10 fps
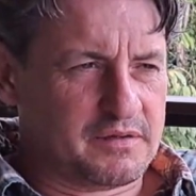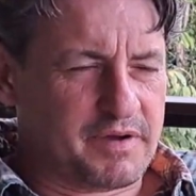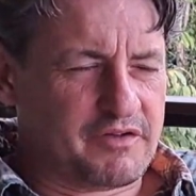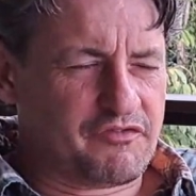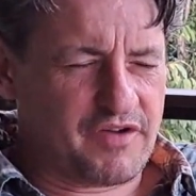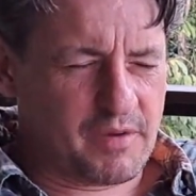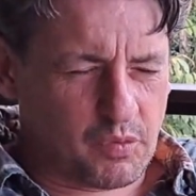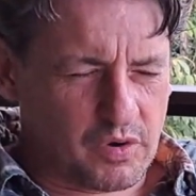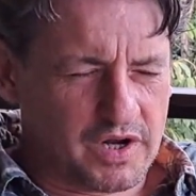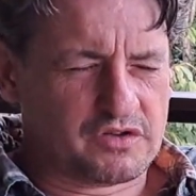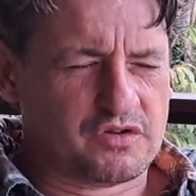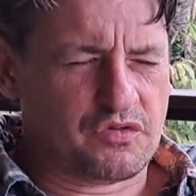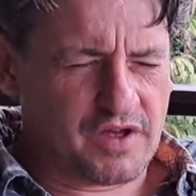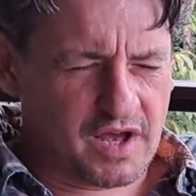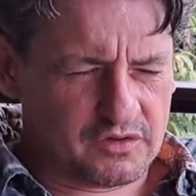by February
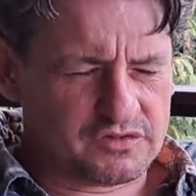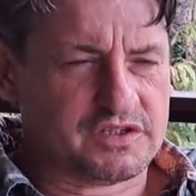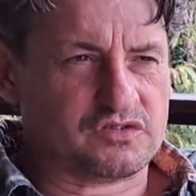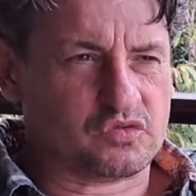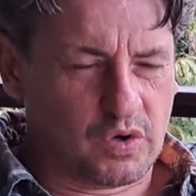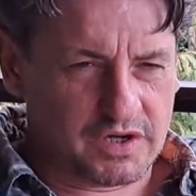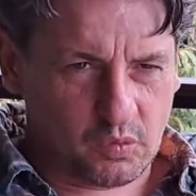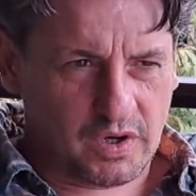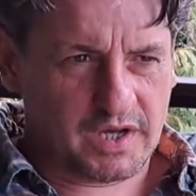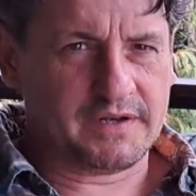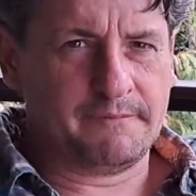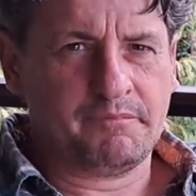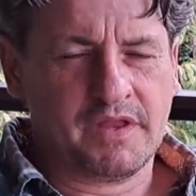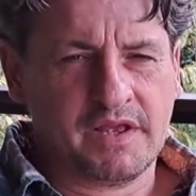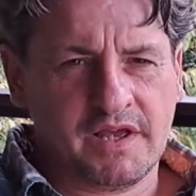2021,
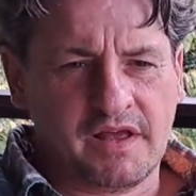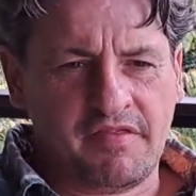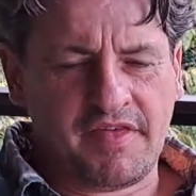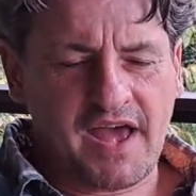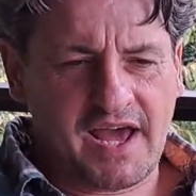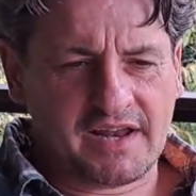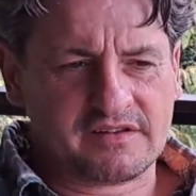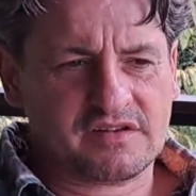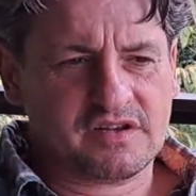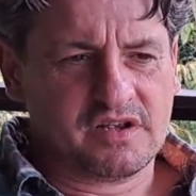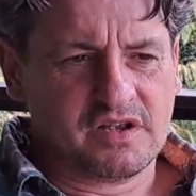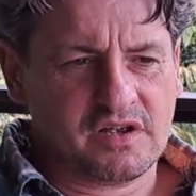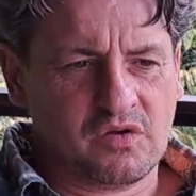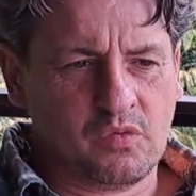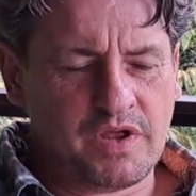that
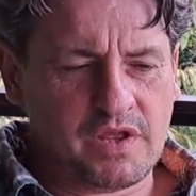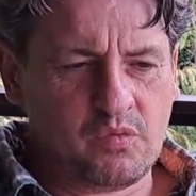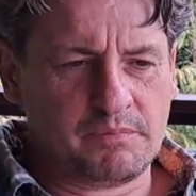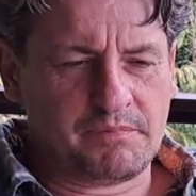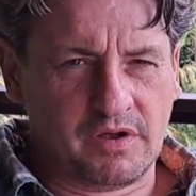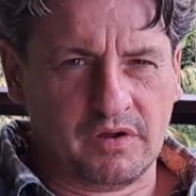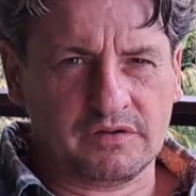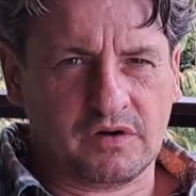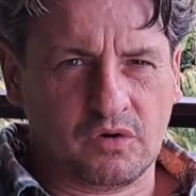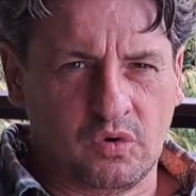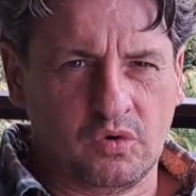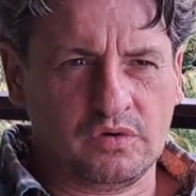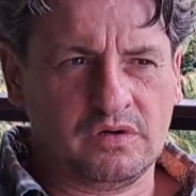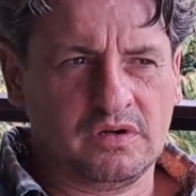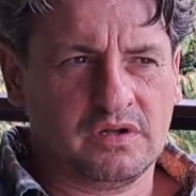we would build our
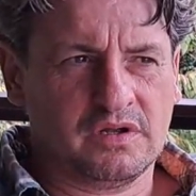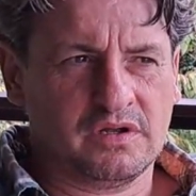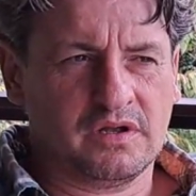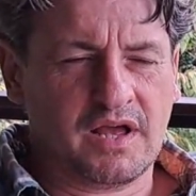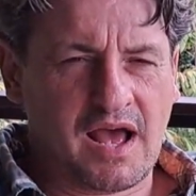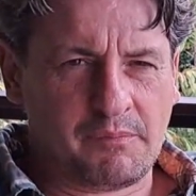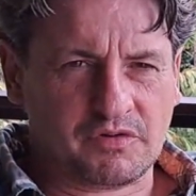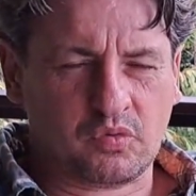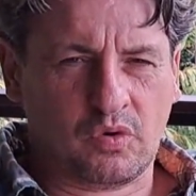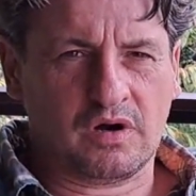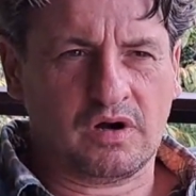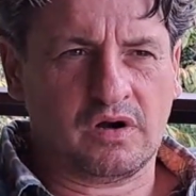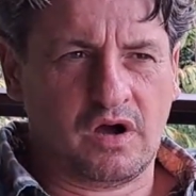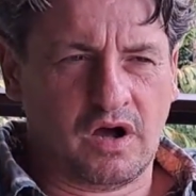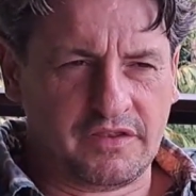own
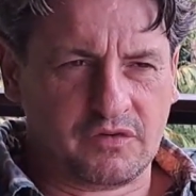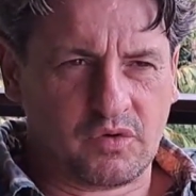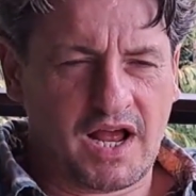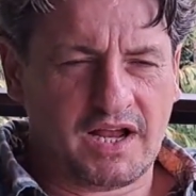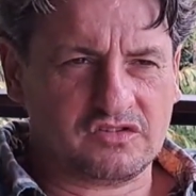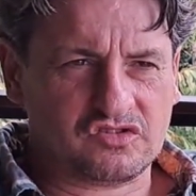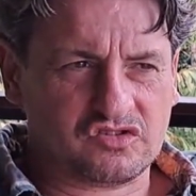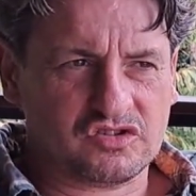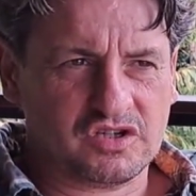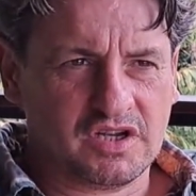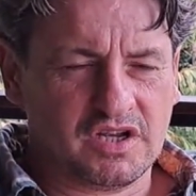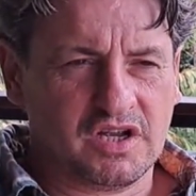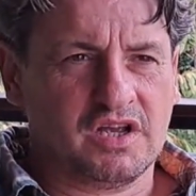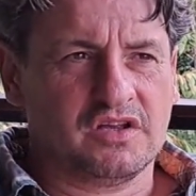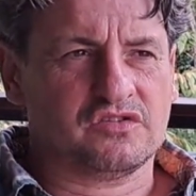abattoir on the ranch
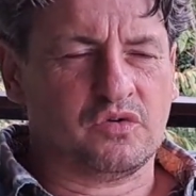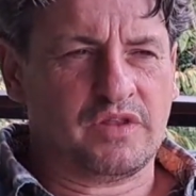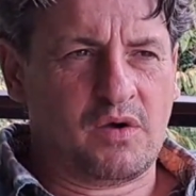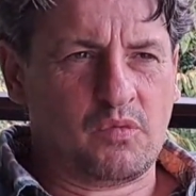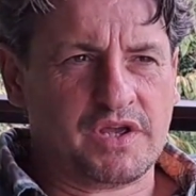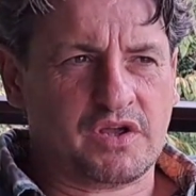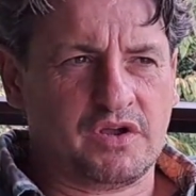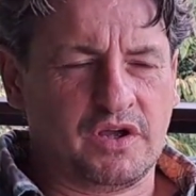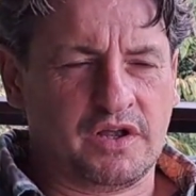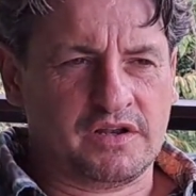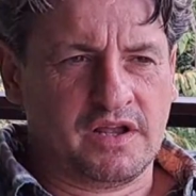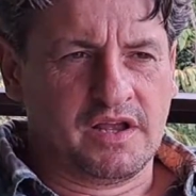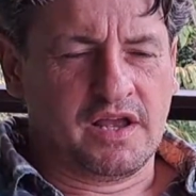so that we could